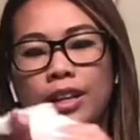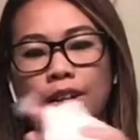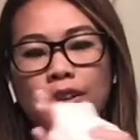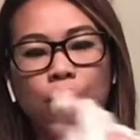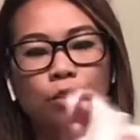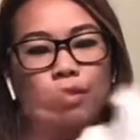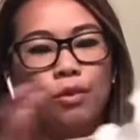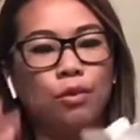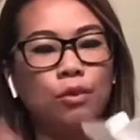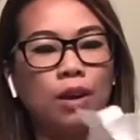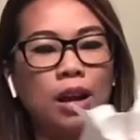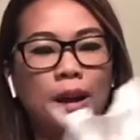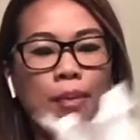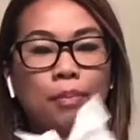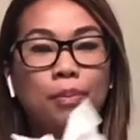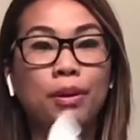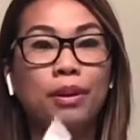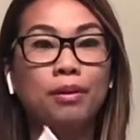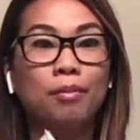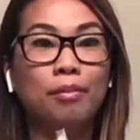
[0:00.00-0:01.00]
I'm gonna
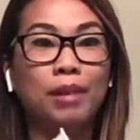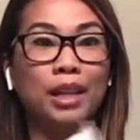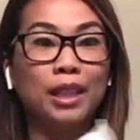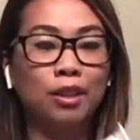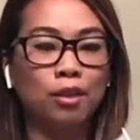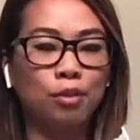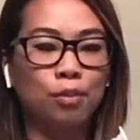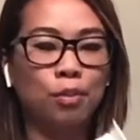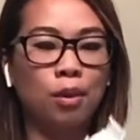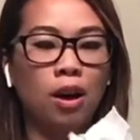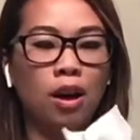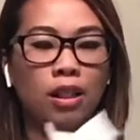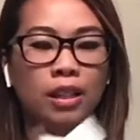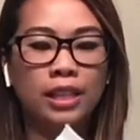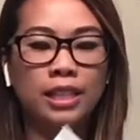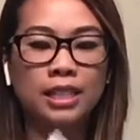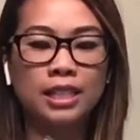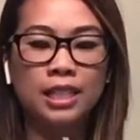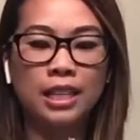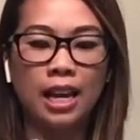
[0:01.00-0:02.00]
wrap my little
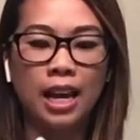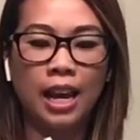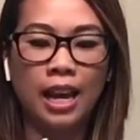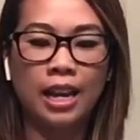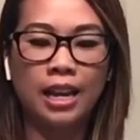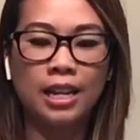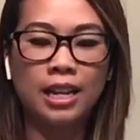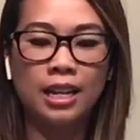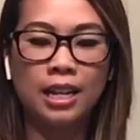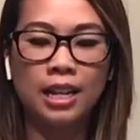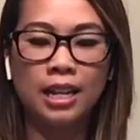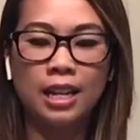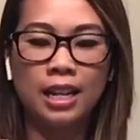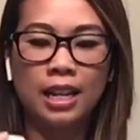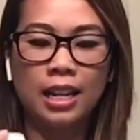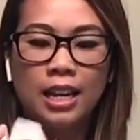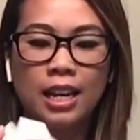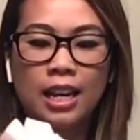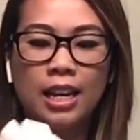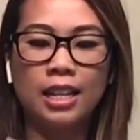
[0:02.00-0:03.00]
ball inside.
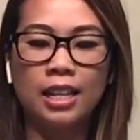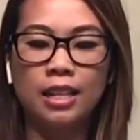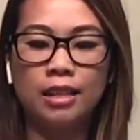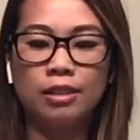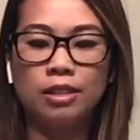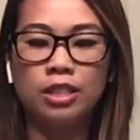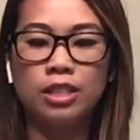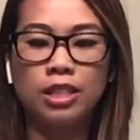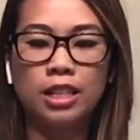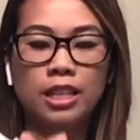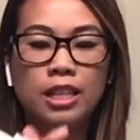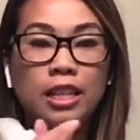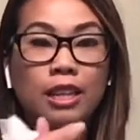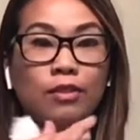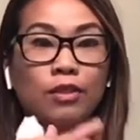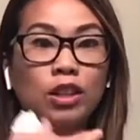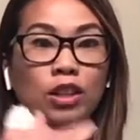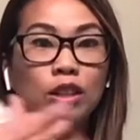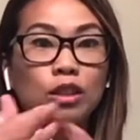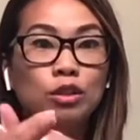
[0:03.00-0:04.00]
And then I'm just
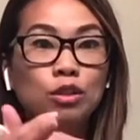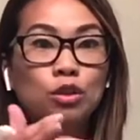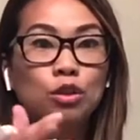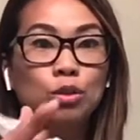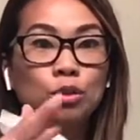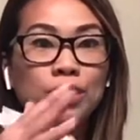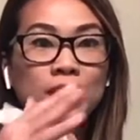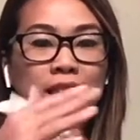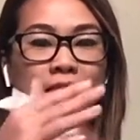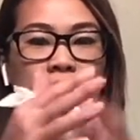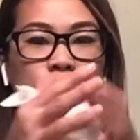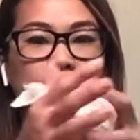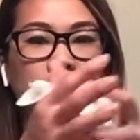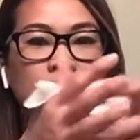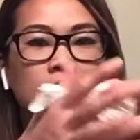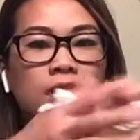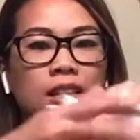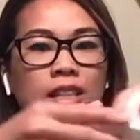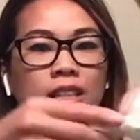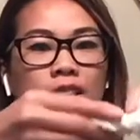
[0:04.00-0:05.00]
gonna give it a little twist
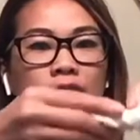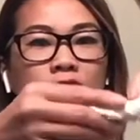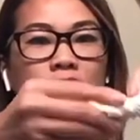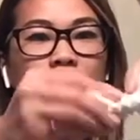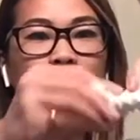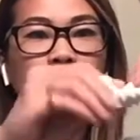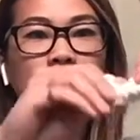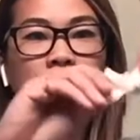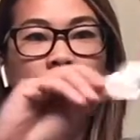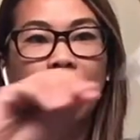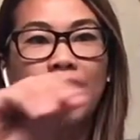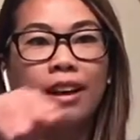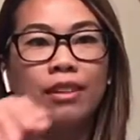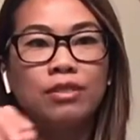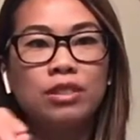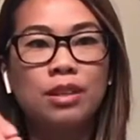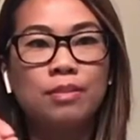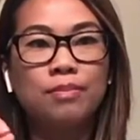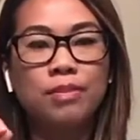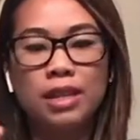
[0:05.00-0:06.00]
here so that I
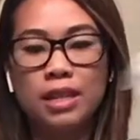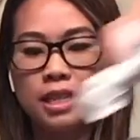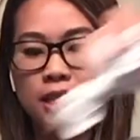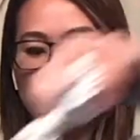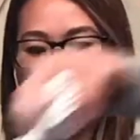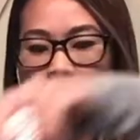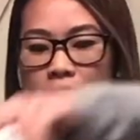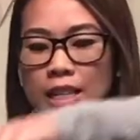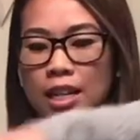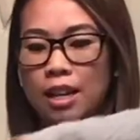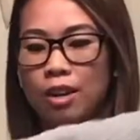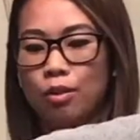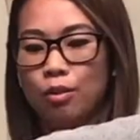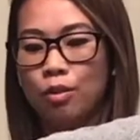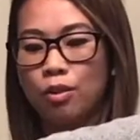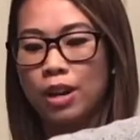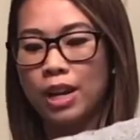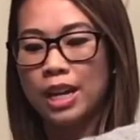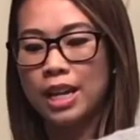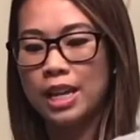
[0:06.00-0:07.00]
have something to
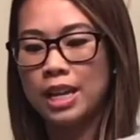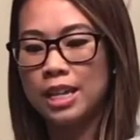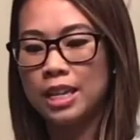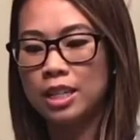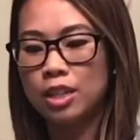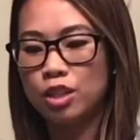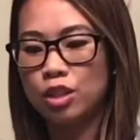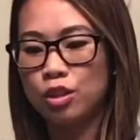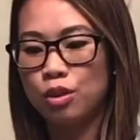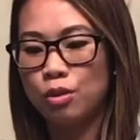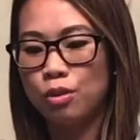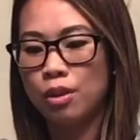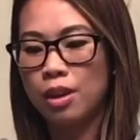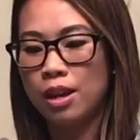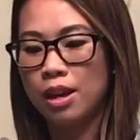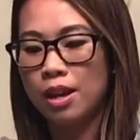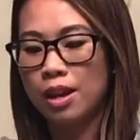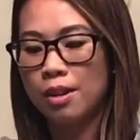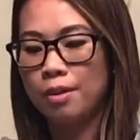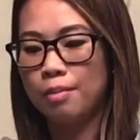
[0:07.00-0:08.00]
stick right
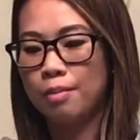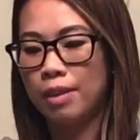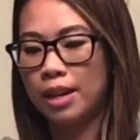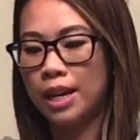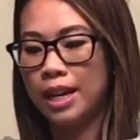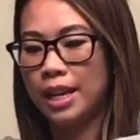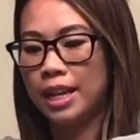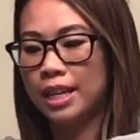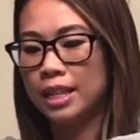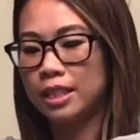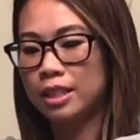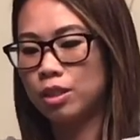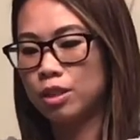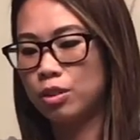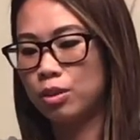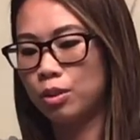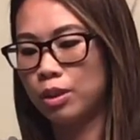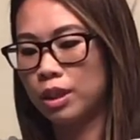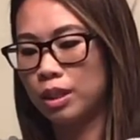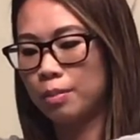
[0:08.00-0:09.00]
into my
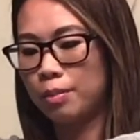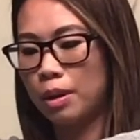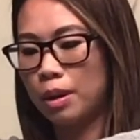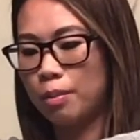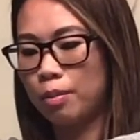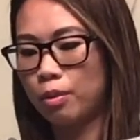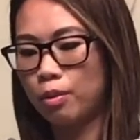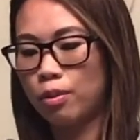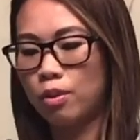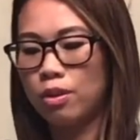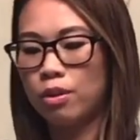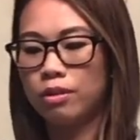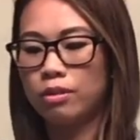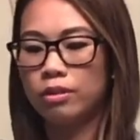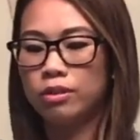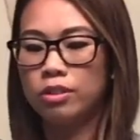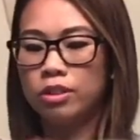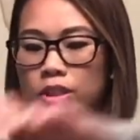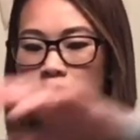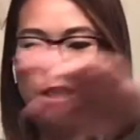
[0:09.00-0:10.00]
toilet paper
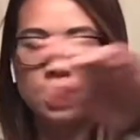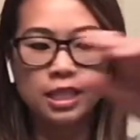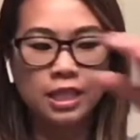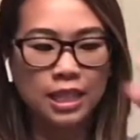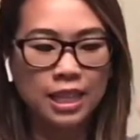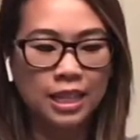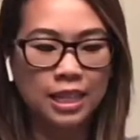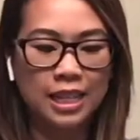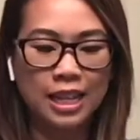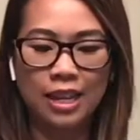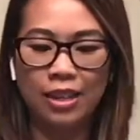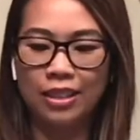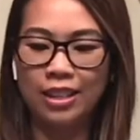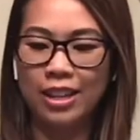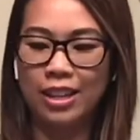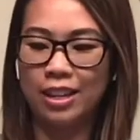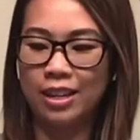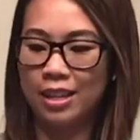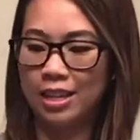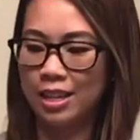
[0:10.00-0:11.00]
roll. Just stick it
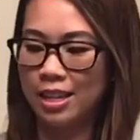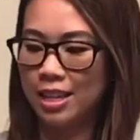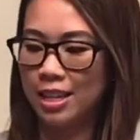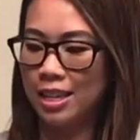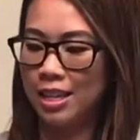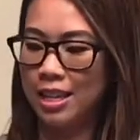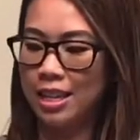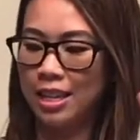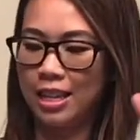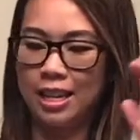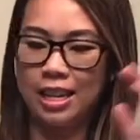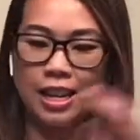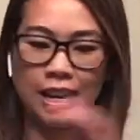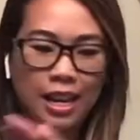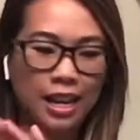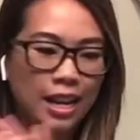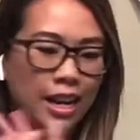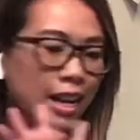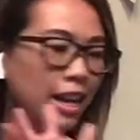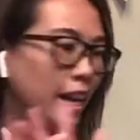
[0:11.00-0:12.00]
down there.
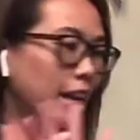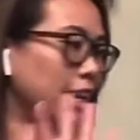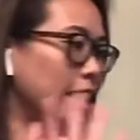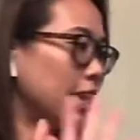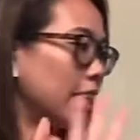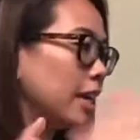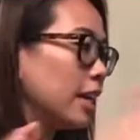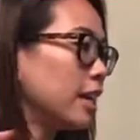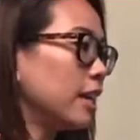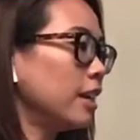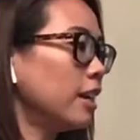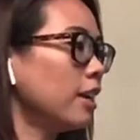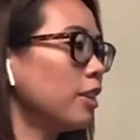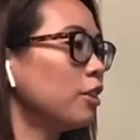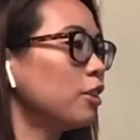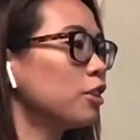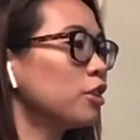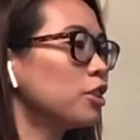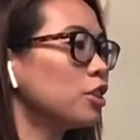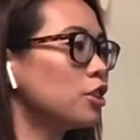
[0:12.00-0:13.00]
And I need
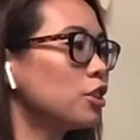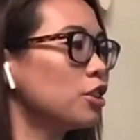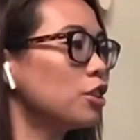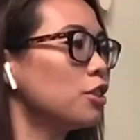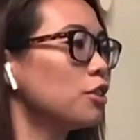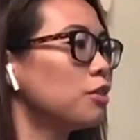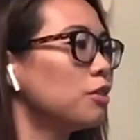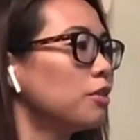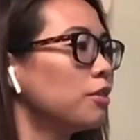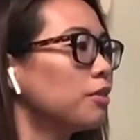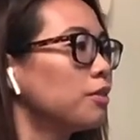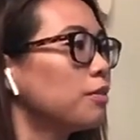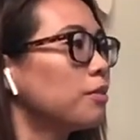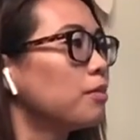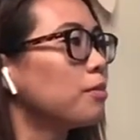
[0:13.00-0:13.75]
another tissue.